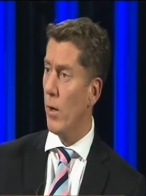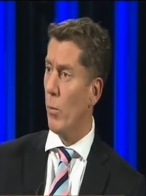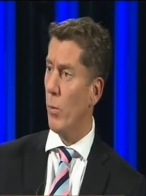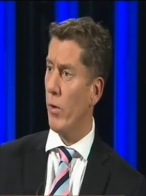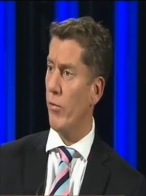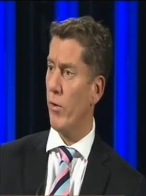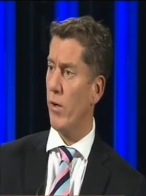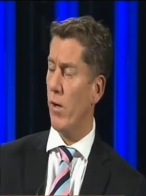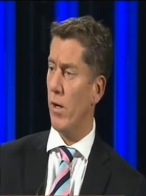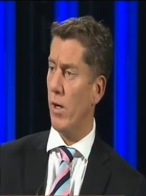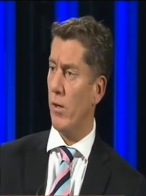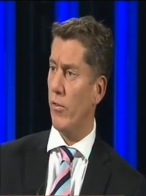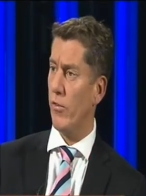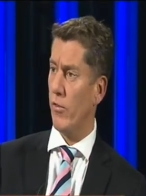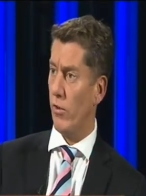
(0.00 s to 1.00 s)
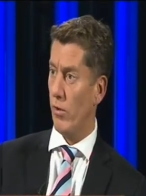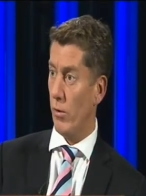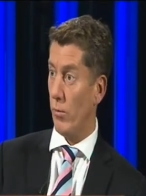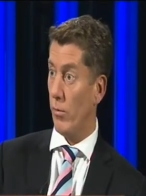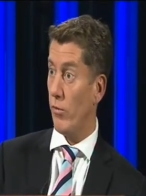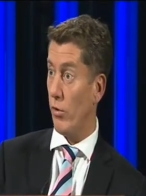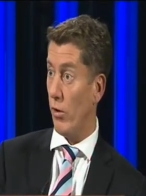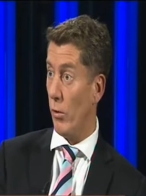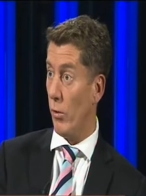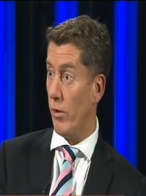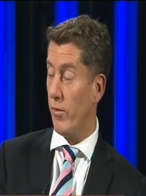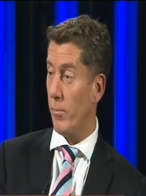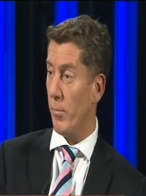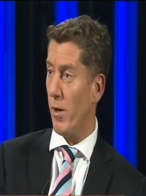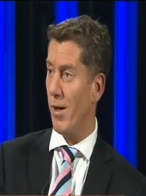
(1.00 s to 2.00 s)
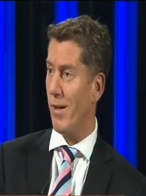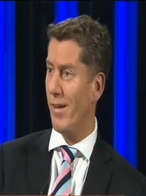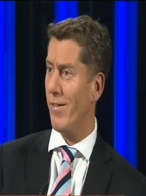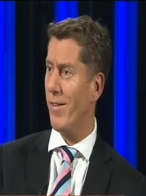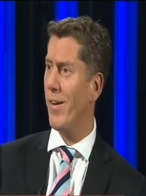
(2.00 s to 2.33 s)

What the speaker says: With regards to Lloyds and Barclays,